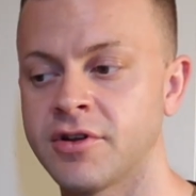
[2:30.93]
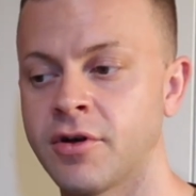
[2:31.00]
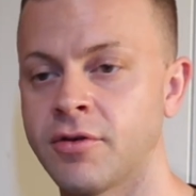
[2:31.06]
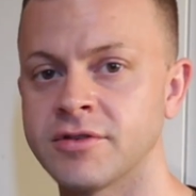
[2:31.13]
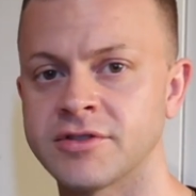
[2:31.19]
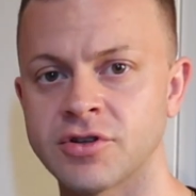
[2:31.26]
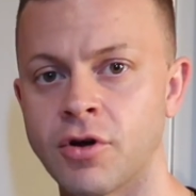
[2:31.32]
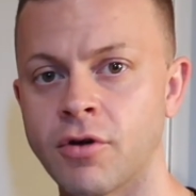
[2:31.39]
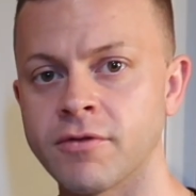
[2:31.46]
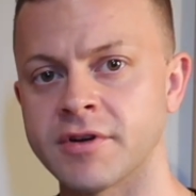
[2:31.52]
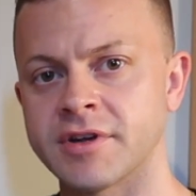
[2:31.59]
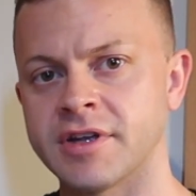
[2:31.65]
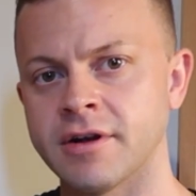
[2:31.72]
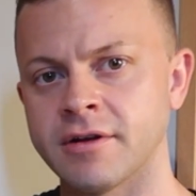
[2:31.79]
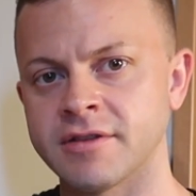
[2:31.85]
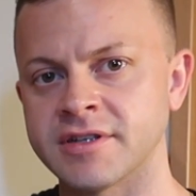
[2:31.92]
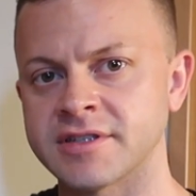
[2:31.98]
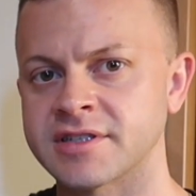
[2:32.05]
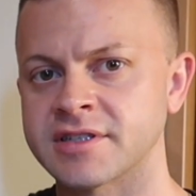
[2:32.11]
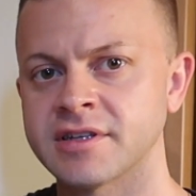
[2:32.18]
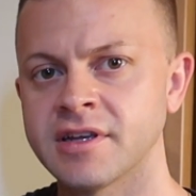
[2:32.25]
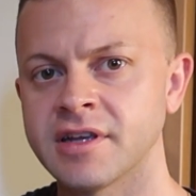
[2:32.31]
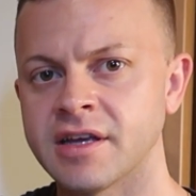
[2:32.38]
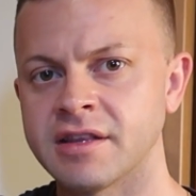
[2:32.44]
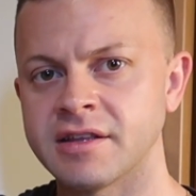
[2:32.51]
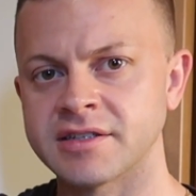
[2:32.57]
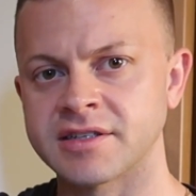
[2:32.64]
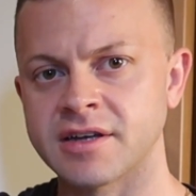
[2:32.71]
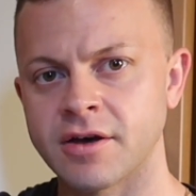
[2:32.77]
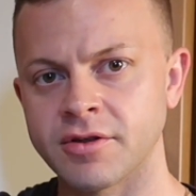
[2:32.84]
It's over here in this
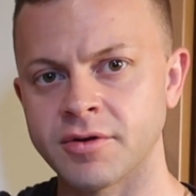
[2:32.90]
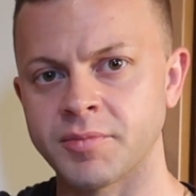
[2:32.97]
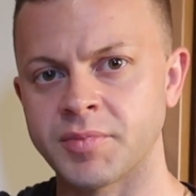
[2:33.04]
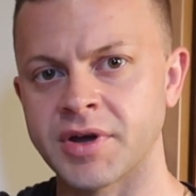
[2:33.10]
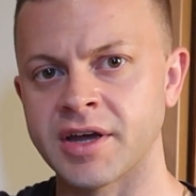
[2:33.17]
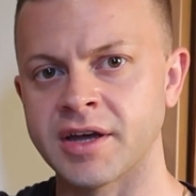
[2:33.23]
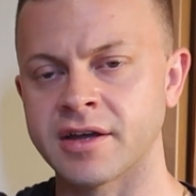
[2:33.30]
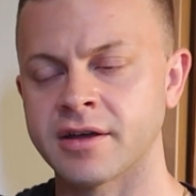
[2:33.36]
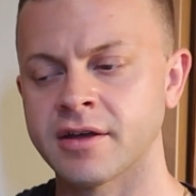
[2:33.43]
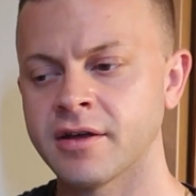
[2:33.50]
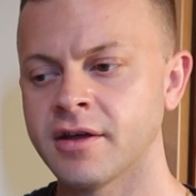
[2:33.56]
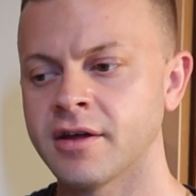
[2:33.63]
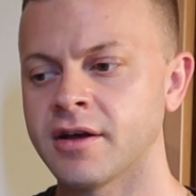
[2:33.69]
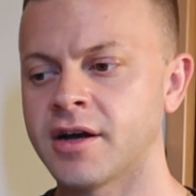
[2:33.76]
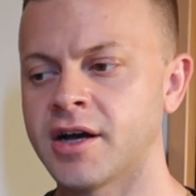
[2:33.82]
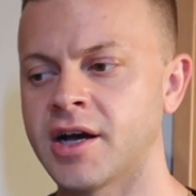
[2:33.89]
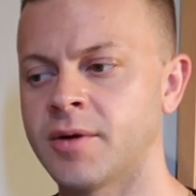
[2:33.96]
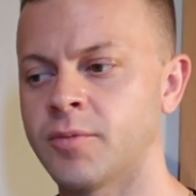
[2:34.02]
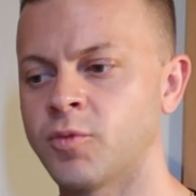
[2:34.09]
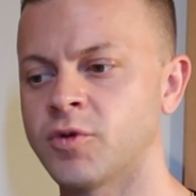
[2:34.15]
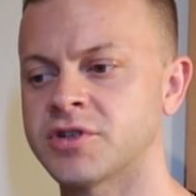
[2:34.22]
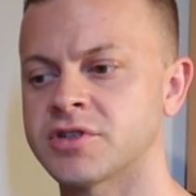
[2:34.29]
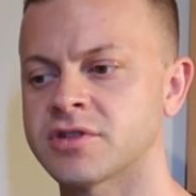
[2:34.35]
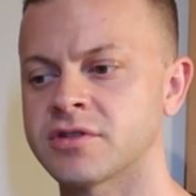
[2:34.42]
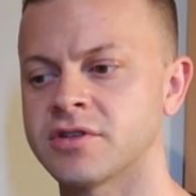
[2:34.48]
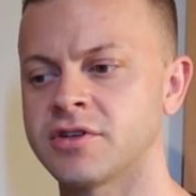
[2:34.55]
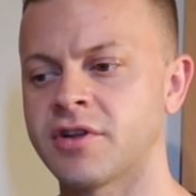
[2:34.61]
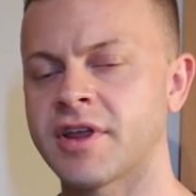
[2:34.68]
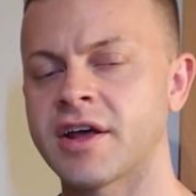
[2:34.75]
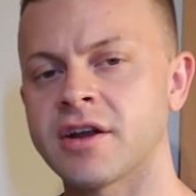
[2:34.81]
other bank, which,
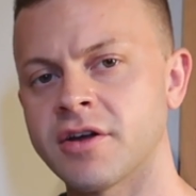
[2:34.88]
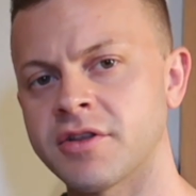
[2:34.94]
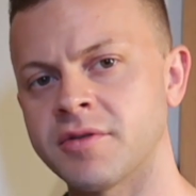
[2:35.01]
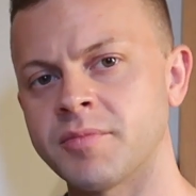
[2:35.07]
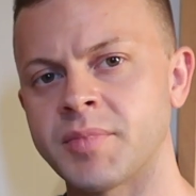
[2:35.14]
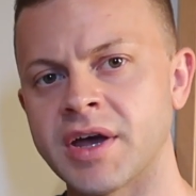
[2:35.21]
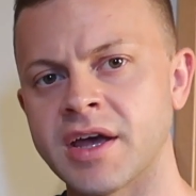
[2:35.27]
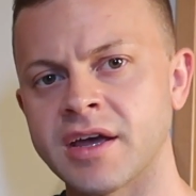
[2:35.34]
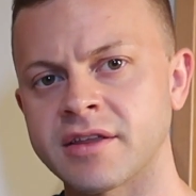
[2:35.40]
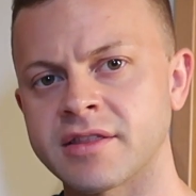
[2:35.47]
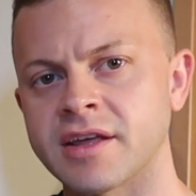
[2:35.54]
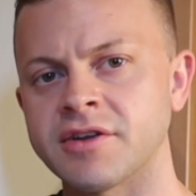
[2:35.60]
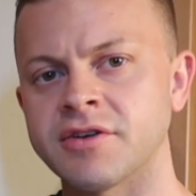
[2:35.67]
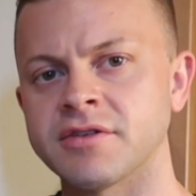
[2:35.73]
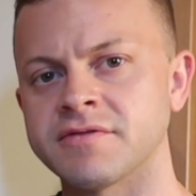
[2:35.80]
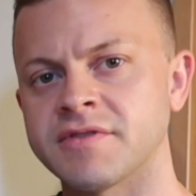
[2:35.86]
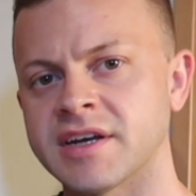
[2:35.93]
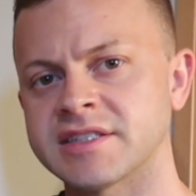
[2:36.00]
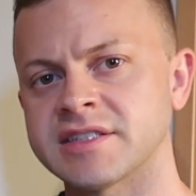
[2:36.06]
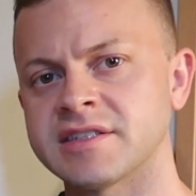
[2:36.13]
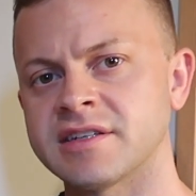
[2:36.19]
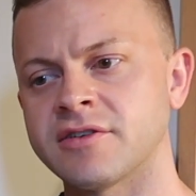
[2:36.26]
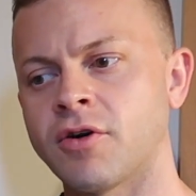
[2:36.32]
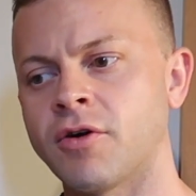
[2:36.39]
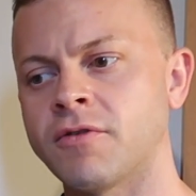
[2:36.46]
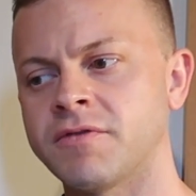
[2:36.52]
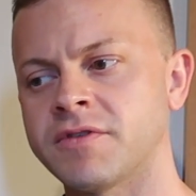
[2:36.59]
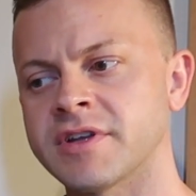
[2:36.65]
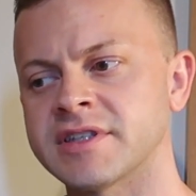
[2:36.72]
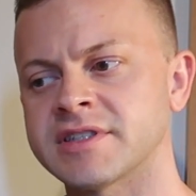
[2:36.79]
that other bank that you're investing in,
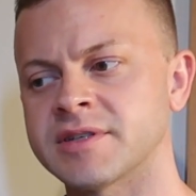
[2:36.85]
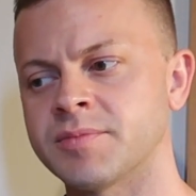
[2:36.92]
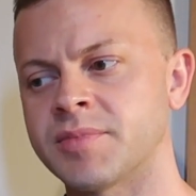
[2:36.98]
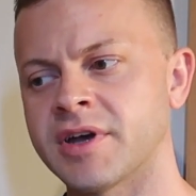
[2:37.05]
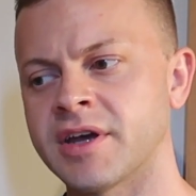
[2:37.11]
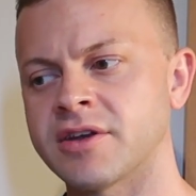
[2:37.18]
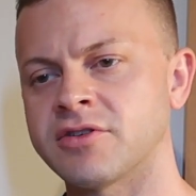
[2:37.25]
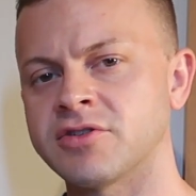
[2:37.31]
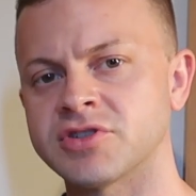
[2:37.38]
hopefully it's a bank.